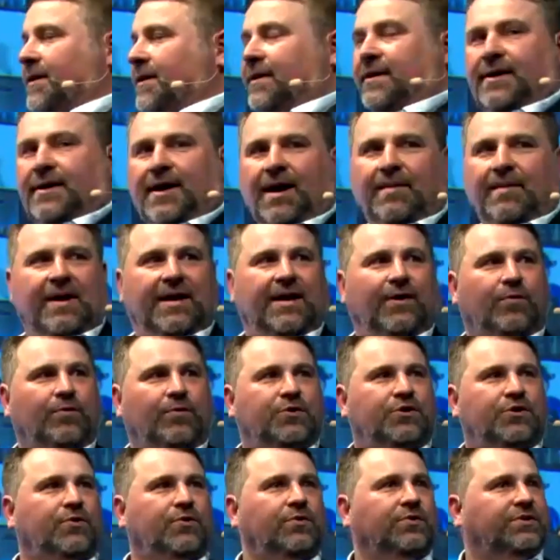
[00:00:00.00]
And my little
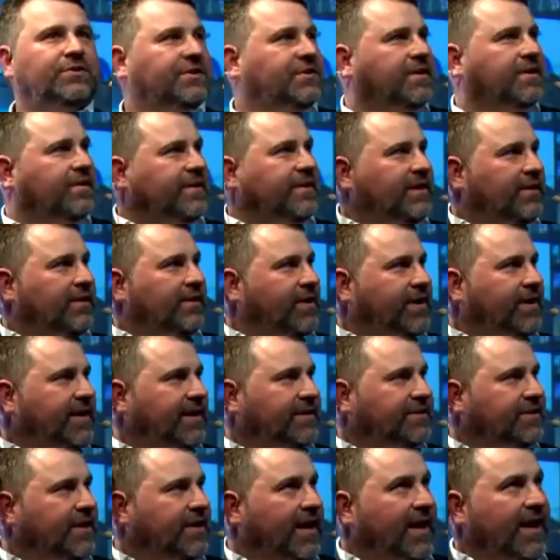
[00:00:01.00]
daughters, I think they're on here.
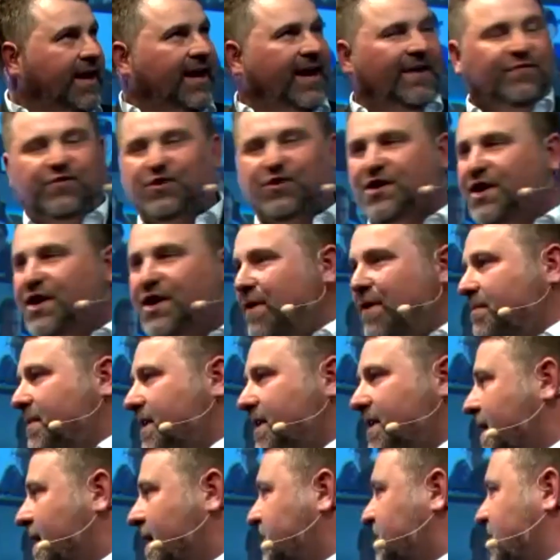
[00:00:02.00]
So if she rang me
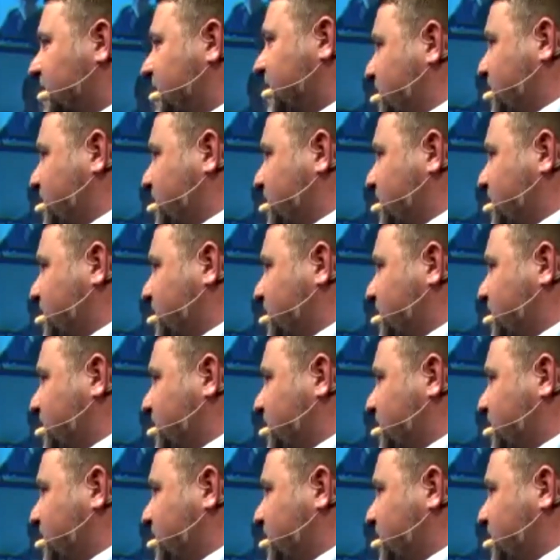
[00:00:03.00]
now and said, there's a